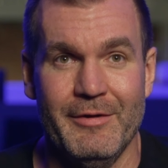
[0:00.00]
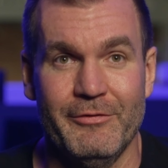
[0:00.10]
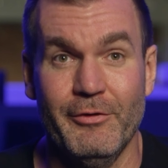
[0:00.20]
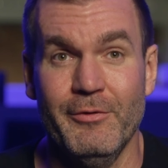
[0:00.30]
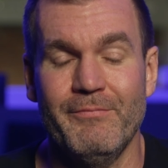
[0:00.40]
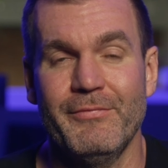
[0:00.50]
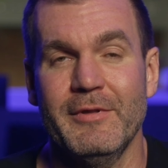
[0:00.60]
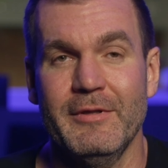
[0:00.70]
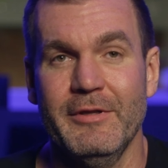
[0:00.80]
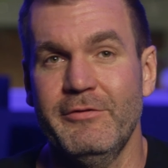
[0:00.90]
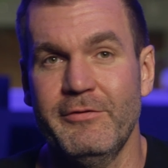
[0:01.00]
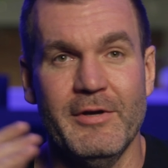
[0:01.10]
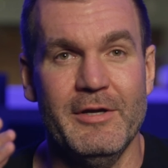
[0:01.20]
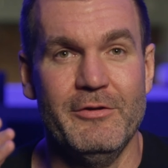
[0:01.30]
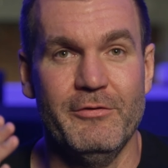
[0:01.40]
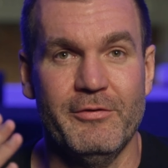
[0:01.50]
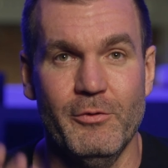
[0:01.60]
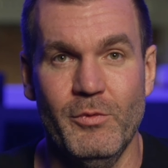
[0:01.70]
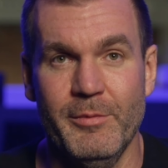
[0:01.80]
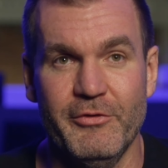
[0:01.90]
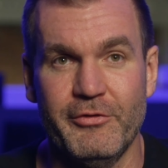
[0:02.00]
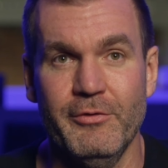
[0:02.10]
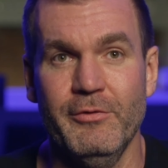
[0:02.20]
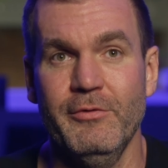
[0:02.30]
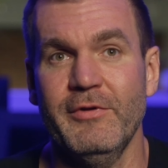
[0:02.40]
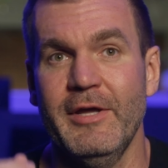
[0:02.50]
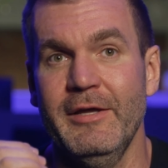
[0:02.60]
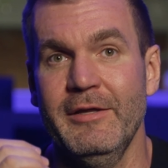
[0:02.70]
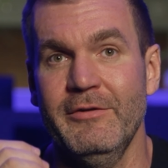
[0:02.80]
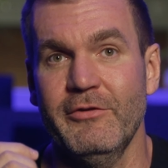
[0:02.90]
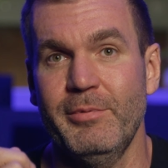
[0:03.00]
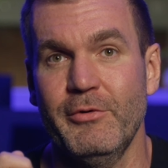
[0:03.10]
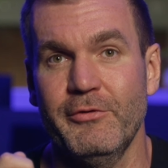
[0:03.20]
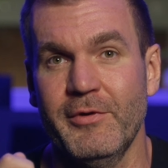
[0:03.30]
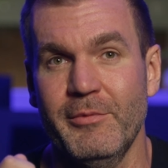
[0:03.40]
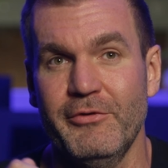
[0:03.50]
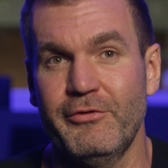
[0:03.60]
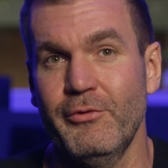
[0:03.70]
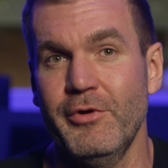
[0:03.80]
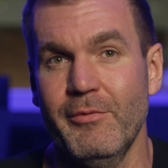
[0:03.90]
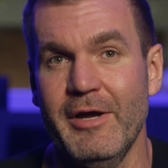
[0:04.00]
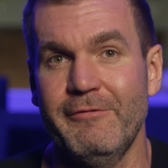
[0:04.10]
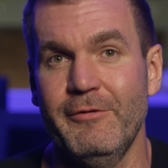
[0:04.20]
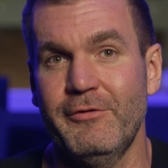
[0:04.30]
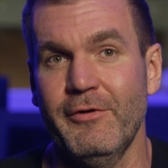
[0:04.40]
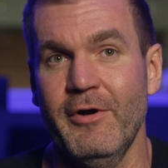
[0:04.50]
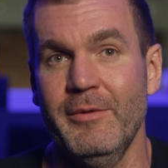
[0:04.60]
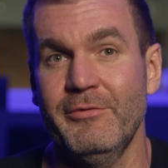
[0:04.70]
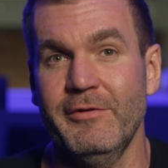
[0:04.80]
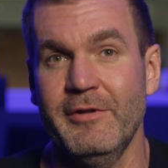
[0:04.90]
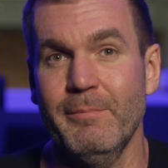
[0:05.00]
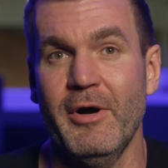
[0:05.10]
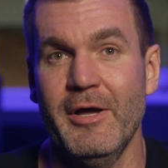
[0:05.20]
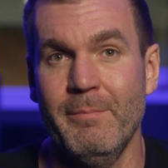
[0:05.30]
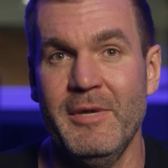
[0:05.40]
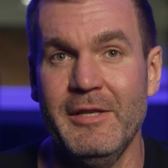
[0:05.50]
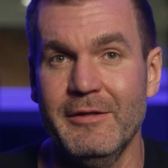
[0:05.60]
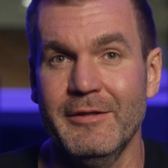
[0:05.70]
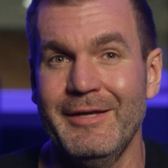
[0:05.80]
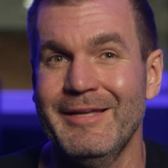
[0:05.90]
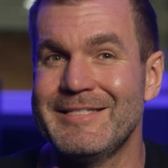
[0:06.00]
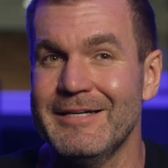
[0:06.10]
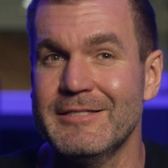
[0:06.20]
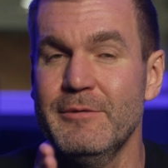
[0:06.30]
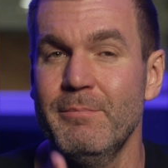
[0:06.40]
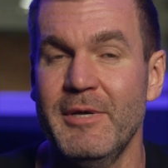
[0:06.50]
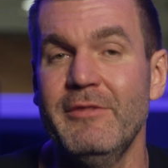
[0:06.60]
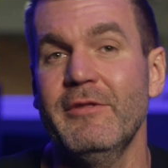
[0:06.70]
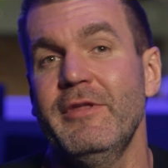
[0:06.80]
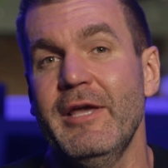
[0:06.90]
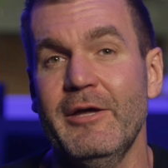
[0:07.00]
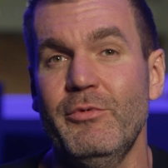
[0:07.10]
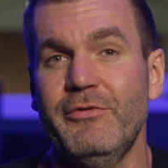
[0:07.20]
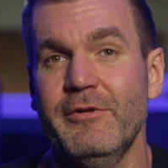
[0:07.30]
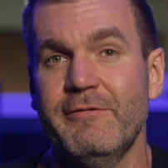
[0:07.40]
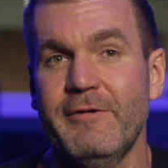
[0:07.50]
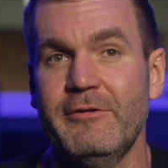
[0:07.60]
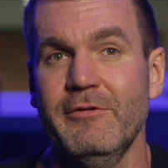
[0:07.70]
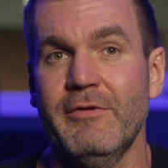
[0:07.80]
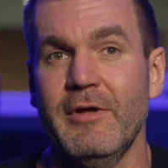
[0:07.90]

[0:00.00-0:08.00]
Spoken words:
So let's just say you sell women's shoes, and just because someone saw your ad a few times and didn't buy immediately doesn't mean that the ad was ineffective.